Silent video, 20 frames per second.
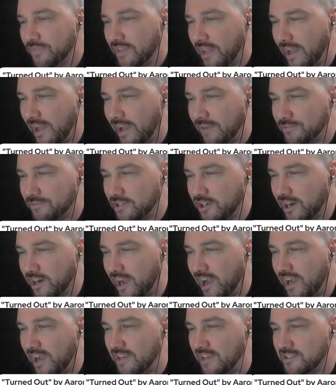after
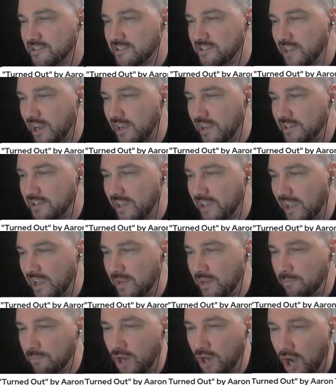hindsight
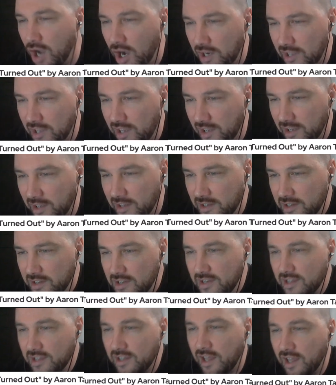came knocking,
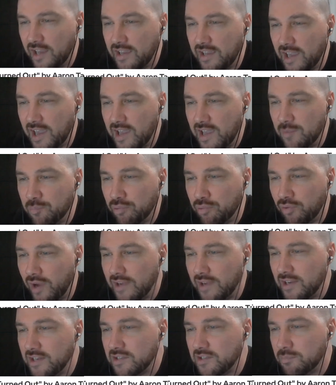like a
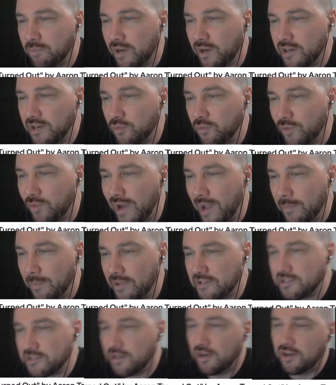pregnant bunny
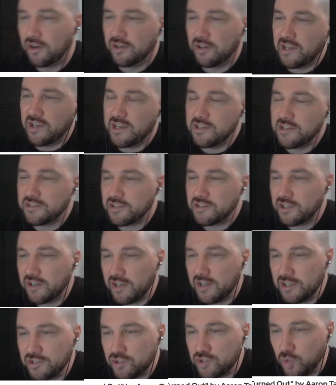rabbit on Easter
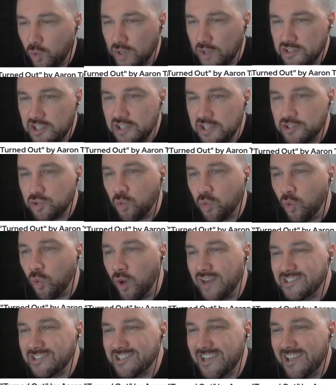in
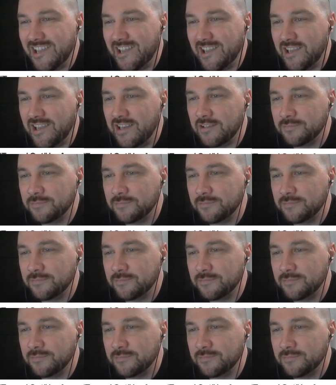2020.